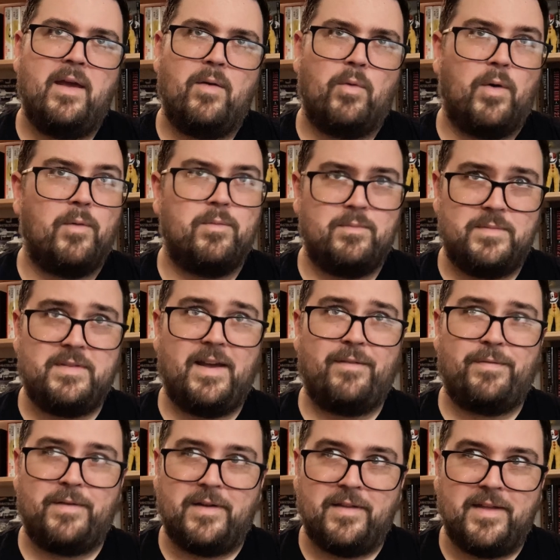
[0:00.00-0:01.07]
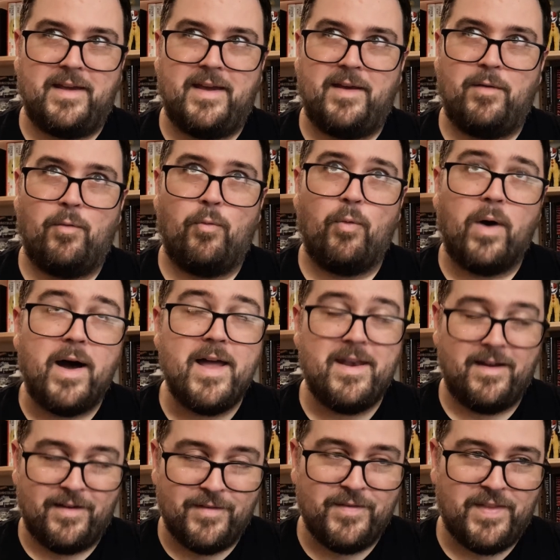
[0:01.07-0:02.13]
Well, definitely one
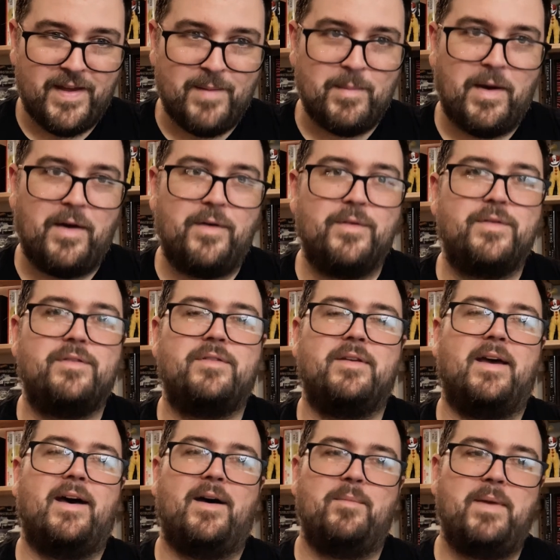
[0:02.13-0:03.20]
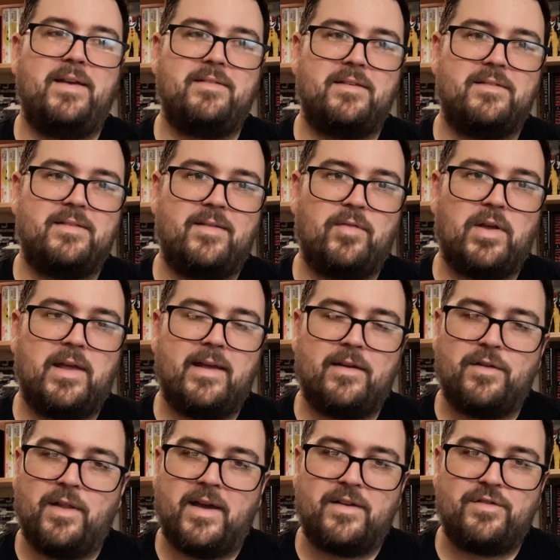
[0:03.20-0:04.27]
of the most amazing Stephen King
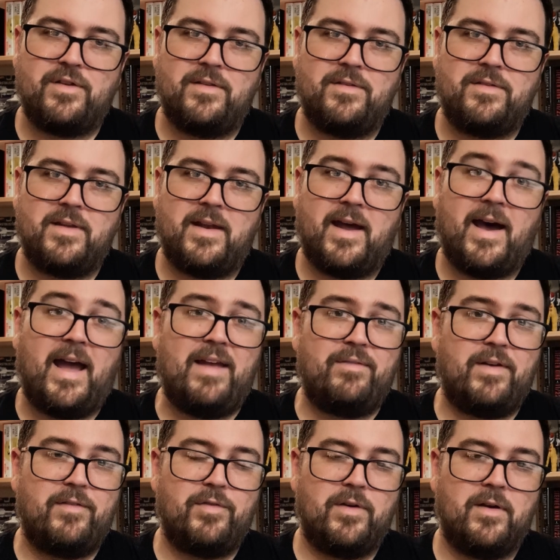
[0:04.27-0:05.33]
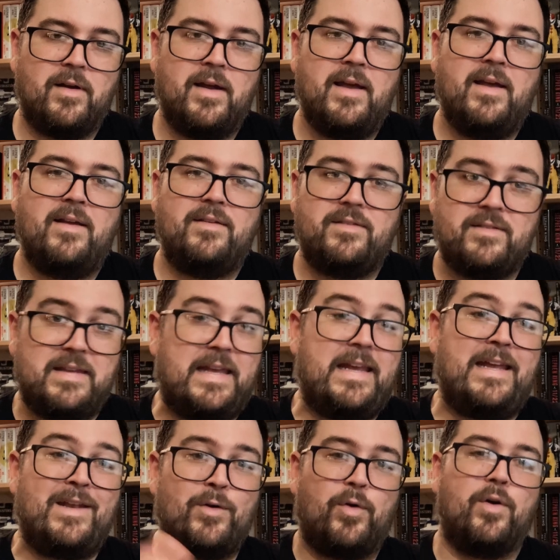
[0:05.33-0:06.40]
collections that I've ever
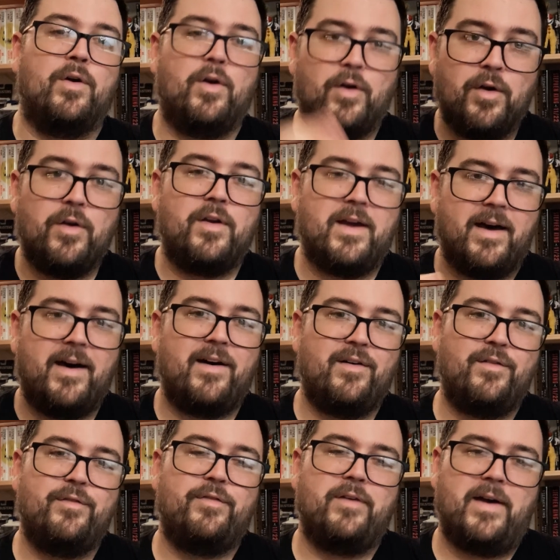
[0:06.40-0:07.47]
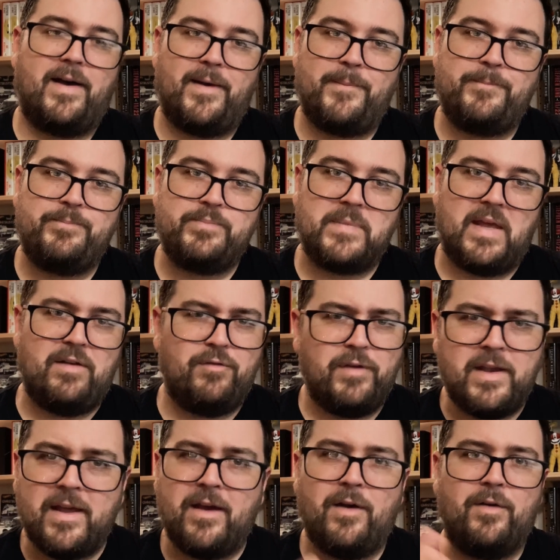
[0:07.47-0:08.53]
seen or heard of in
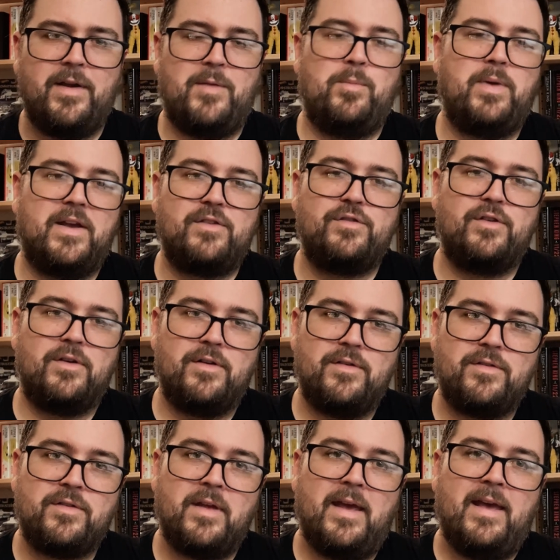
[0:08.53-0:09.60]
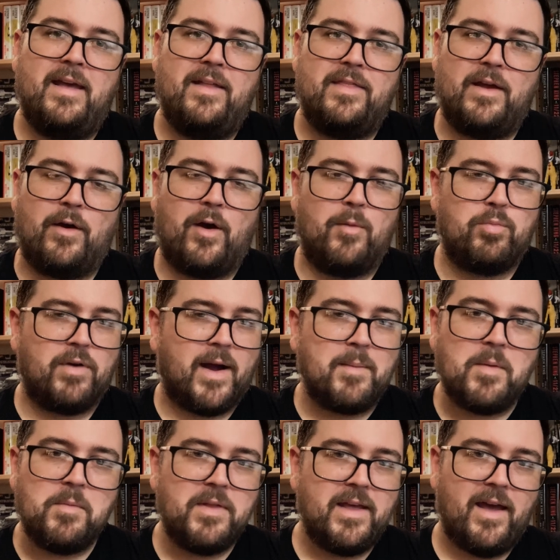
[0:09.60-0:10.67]
video and pictures. There are
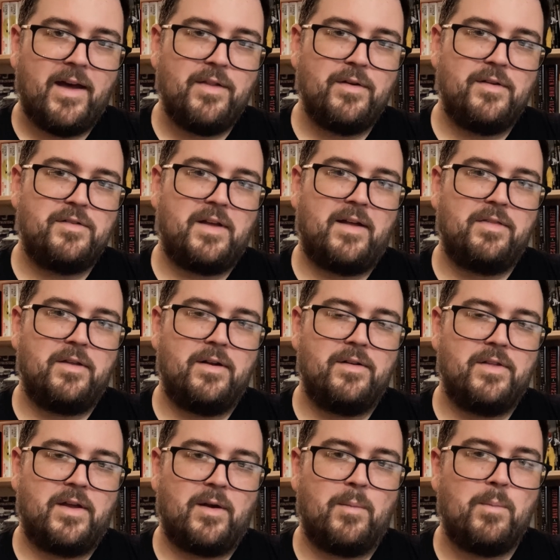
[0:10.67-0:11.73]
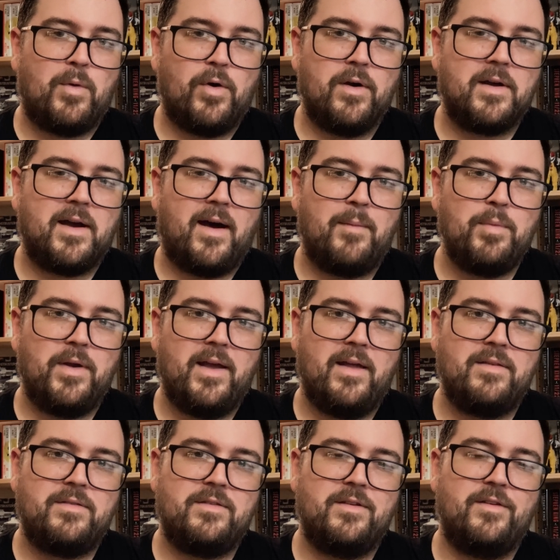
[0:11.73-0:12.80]
probably others out there that are more
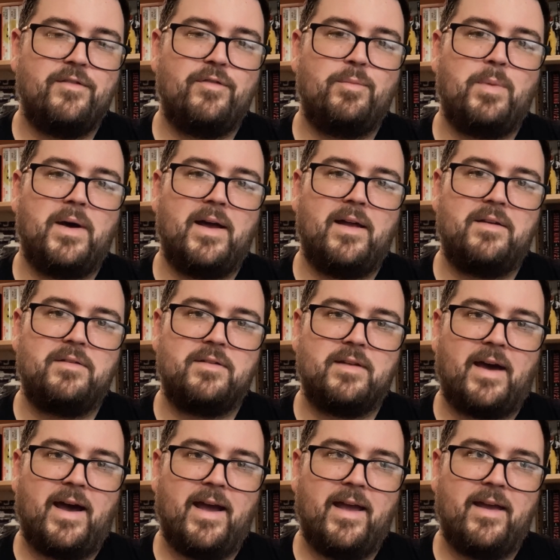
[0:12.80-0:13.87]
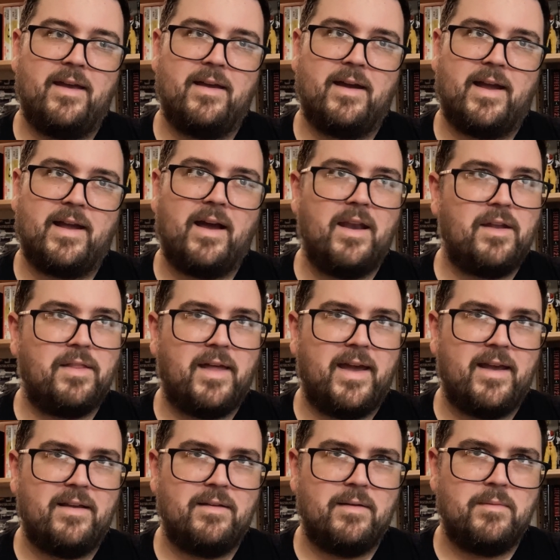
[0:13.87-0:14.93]
comprehensive, but I kind of
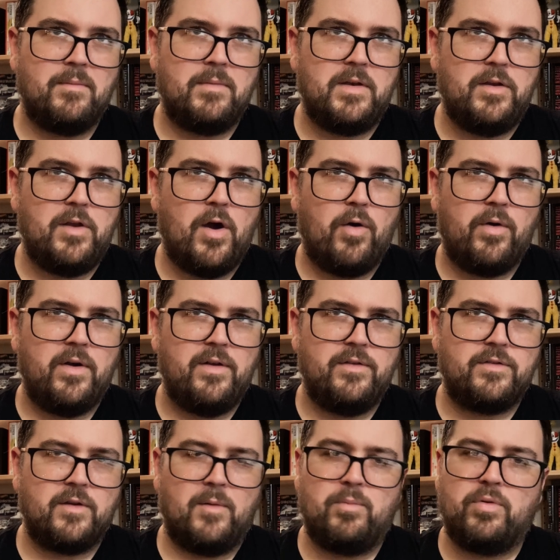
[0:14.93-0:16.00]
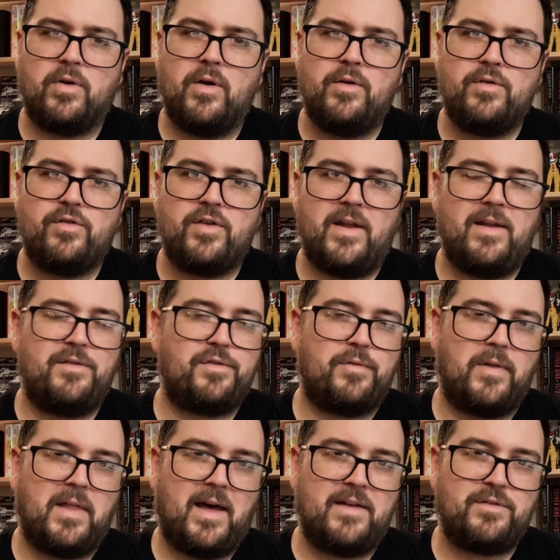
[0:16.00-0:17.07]
like Noah's approach and his
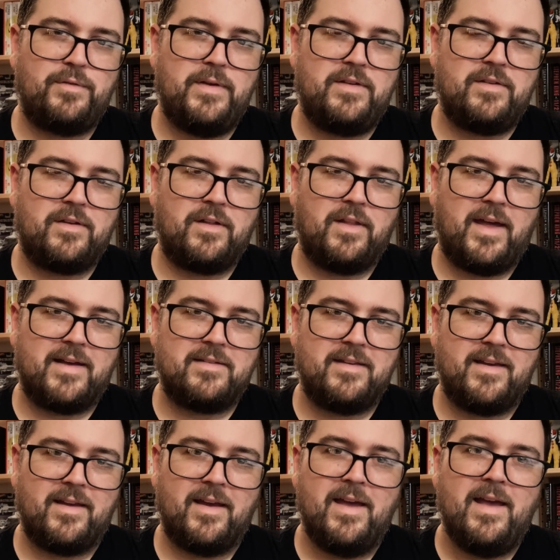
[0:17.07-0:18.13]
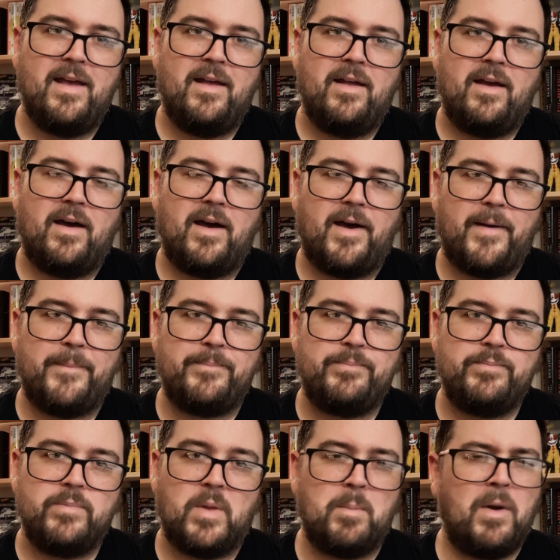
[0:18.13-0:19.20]
philosophy to collecting
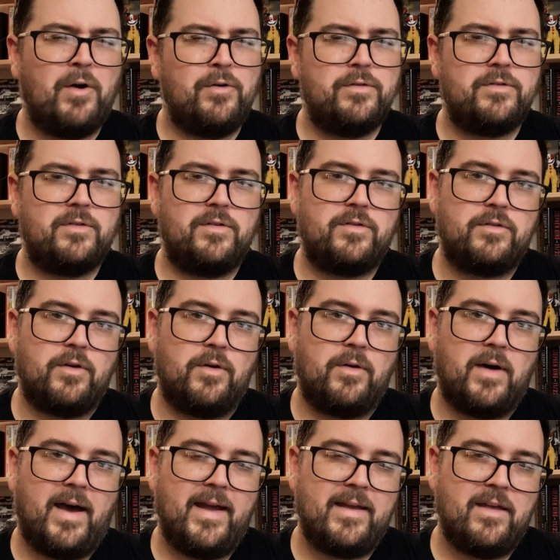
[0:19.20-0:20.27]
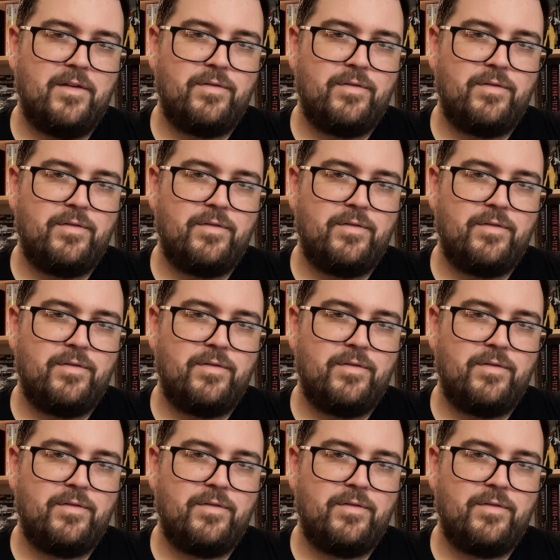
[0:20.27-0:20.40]
the most. So I